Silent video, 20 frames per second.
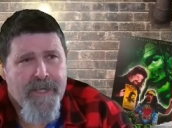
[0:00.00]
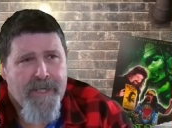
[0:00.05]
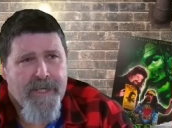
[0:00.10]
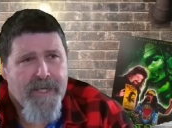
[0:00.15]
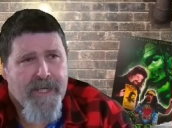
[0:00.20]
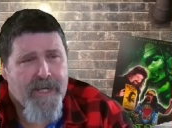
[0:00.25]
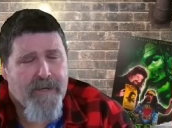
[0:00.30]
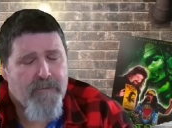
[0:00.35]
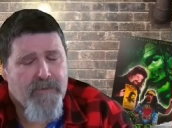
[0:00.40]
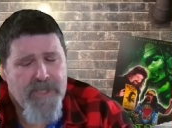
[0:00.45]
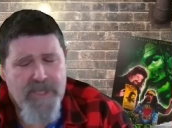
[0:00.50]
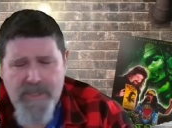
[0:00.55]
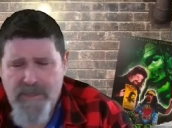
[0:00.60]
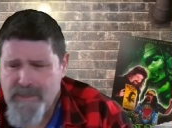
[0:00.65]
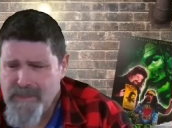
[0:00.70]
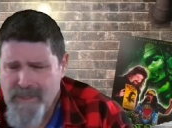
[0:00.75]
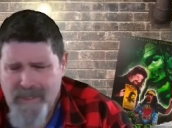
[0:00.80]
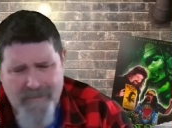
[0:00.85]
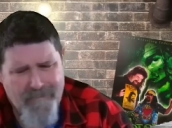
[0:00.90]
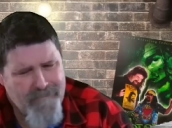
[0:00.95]
And we
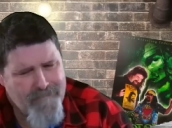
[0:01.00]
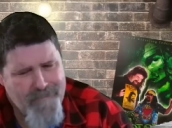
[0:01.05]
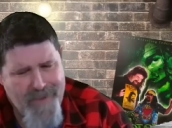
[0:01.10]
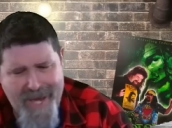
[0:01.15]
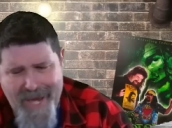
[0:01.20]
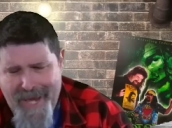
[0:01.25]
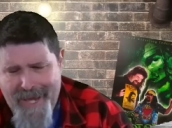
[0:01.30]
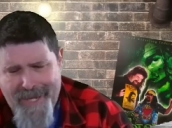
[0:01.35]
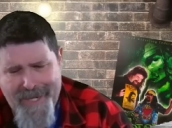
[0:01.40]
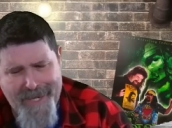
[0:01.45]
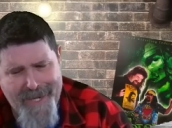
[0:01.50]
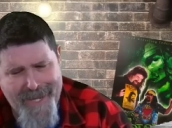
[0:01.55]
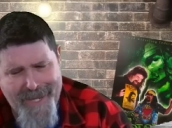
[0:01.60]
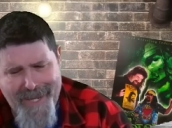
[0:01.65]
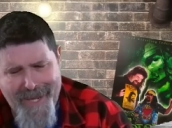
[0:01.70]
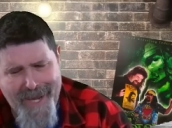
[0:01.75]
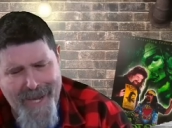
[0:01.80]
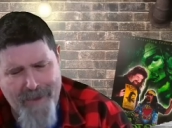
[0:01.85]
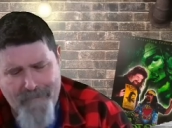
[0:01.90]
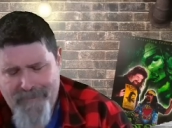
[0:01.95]
just, man,
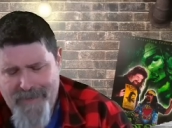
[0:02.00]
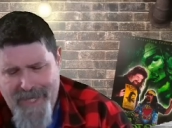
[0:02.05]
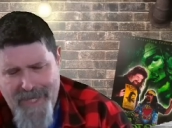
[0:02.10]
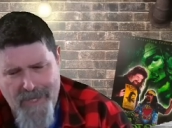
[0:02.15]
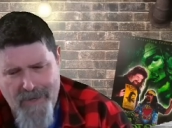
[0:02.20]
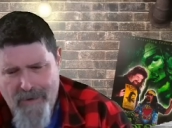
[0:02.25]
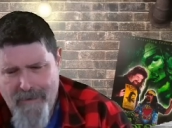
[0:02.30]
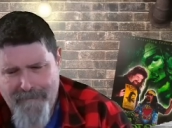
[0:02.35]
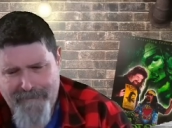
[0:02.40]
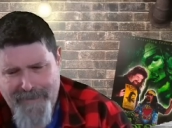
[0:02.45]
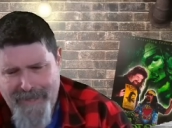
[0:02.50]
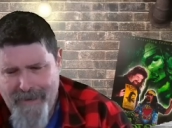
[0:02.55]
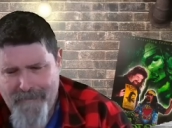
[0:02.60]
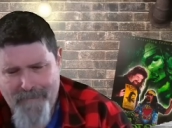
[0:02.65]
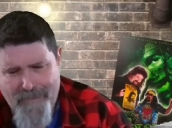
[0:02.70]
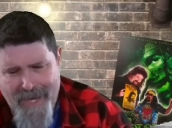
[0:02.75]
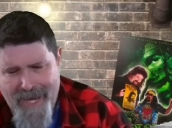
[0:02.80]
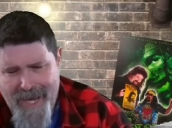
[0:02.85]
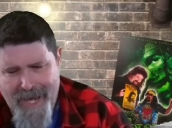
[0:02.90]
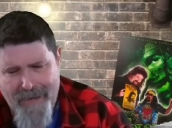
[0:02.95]
I'm thinking off top of
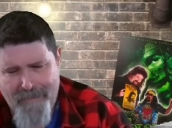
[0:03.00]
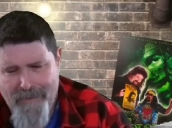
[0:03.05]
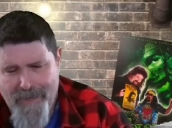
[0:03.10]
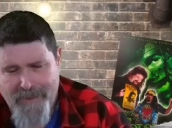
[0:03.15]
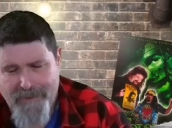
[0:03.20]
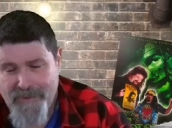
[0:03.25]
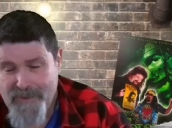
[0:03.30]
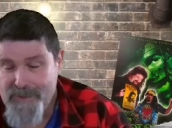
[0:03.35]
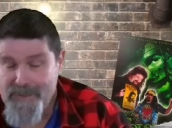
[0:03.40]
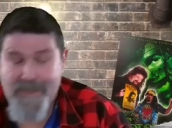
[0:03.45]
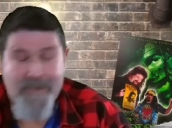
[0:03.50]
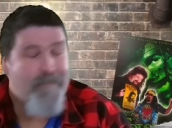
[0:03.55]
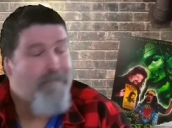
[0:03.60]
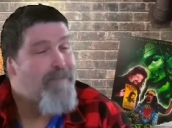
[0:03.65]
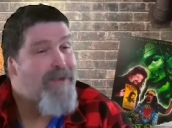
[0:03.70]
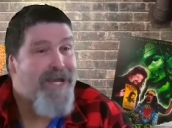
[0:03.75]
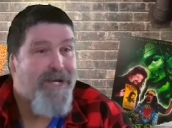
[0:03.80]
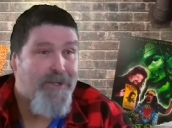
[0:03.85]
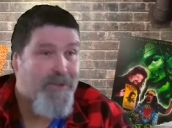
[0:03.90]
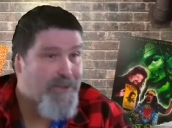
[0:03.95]
my head about the
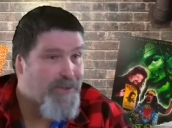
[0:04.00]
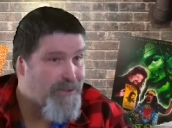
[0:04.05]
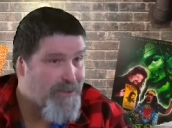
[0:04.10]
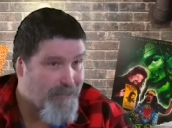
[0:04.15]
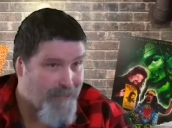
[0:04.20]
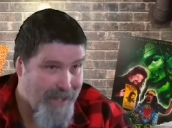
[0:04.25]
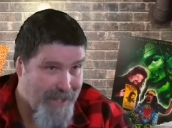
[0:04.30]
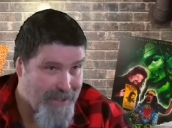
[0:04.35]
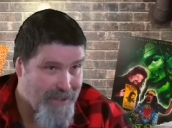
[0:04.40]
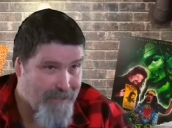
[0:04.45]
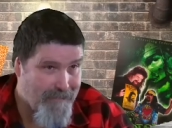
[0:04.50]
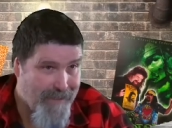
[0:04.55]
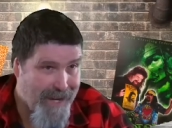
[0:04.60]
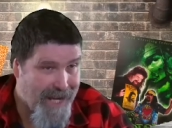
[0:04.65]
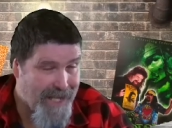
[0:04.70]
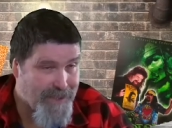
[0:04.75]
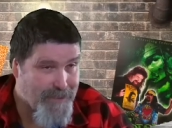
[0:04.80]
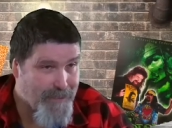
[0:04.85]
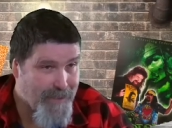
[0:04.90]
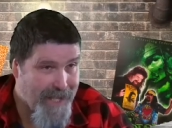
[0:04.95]
submit or surrender
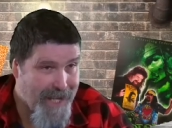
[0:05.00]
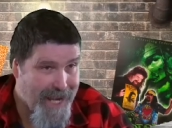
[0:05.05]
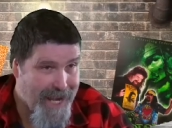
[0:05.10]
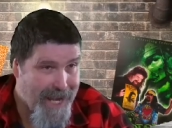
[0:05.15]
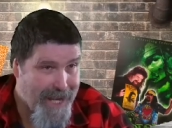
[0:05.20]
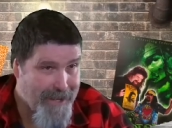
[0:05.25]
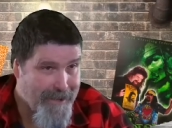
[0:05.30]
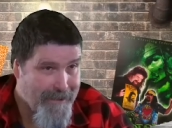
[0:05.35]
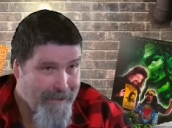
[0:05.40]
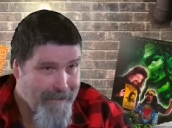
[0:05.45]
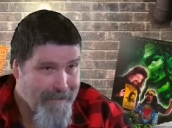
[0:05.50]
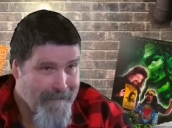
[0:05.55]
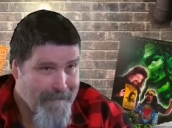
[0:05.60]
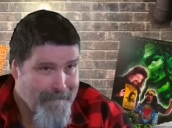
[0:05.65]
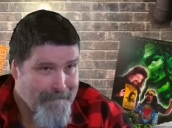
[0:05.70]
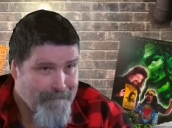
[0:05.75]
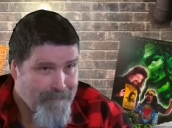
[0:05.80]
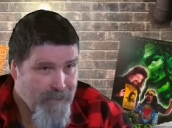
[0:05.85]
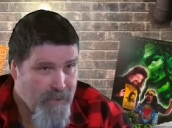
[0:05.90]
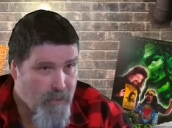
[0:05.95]
match we had.
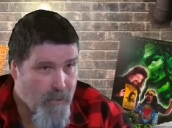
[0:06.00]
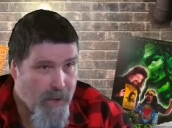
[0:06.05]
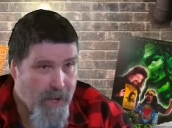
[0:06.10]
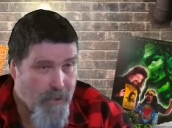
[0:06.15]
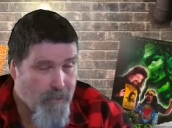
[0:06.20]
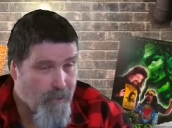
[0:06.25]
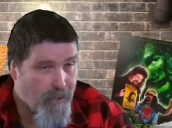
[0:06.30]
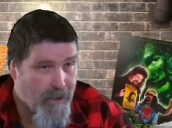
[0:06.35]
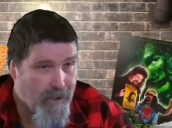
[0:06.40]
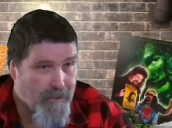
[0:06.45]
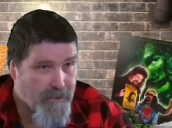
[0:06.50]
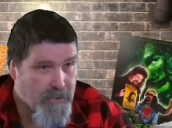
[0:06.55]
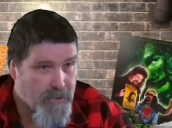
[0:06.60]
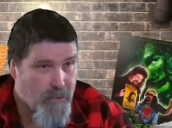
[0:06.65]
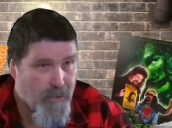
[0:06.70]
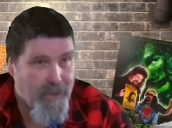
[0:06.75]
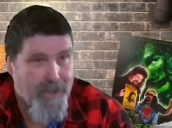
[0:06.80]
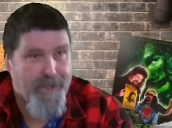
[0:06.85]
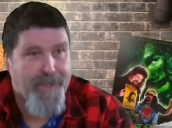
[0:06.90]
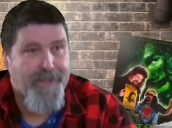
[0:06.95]
The one where I was
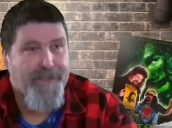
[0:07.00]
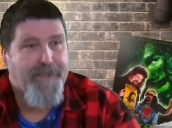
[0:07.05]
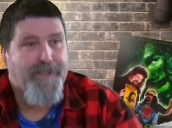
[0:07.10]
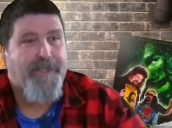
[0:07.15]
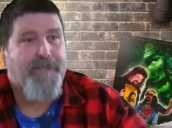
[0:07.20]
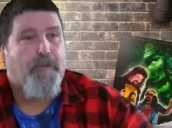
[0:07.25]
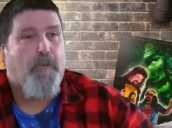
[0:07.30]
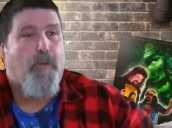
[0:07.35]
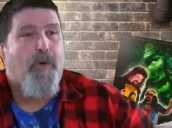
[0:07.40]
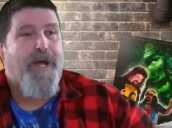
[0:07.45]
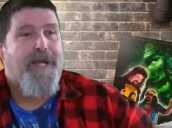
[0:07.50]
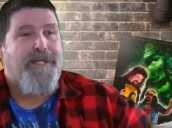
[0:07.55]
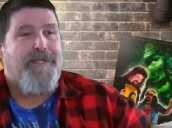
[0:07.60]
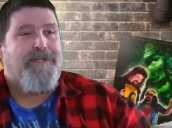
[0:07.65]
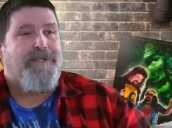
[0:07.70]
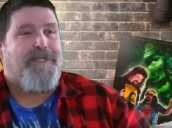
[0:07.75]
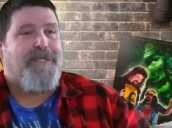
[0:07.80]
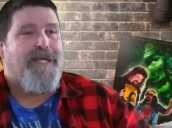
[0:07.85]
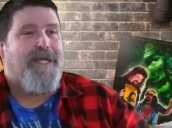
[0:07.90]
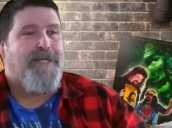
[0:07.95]
wearing the white
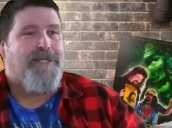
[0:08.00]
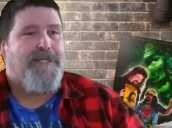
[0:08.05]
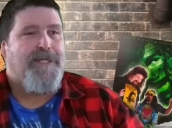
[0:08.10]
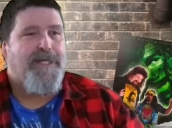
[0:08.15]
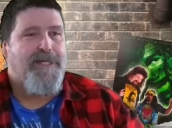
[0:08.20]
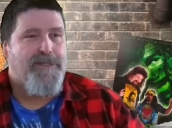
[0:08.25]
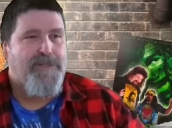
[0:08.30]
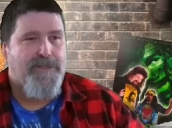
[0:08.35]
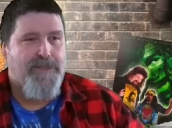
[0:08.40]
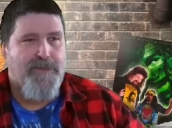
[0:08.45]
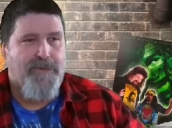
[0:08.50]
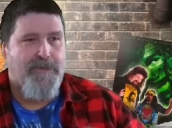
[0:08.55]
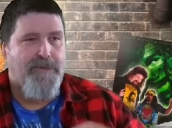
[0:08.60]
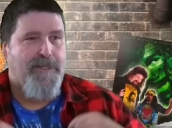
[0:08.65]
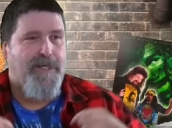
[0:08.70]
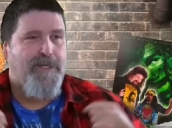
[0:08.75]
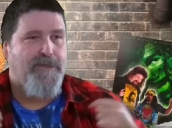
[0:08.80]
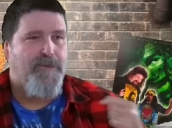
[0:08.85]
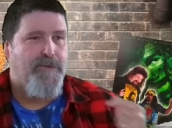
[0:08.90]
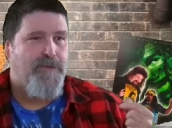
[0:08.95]
Sting t shirt and
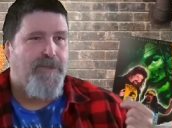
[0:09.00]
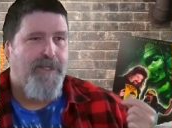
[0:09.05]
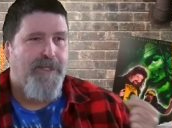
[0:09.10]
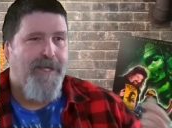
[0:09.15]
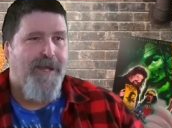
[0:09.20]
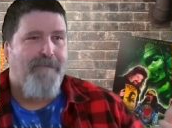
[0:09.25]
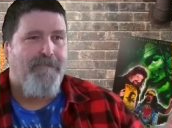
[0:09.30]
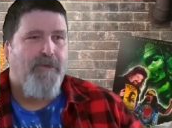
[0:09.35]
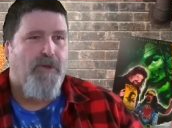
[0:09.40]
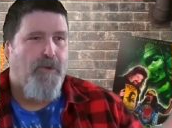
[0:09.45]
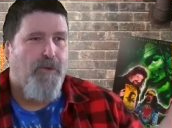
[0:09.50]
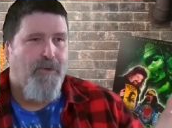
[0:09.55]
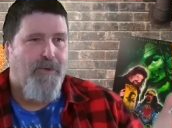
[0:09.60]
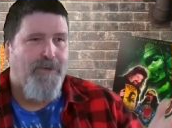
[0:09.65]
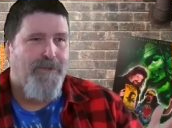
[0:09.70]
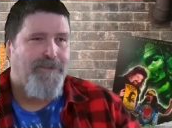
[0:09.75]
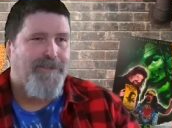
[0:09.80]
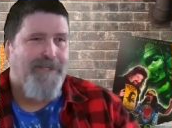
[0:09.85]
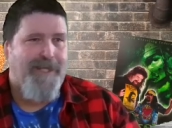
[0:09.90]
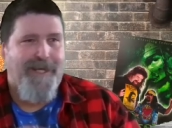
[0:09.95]
I drew the devil
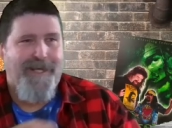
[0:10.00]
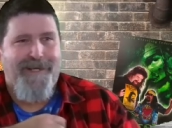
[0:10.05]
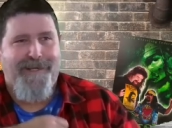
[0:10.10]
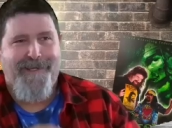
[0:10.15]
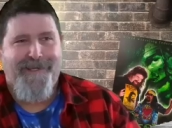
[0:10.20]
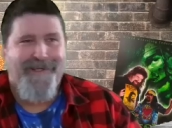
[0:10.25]
horns on it.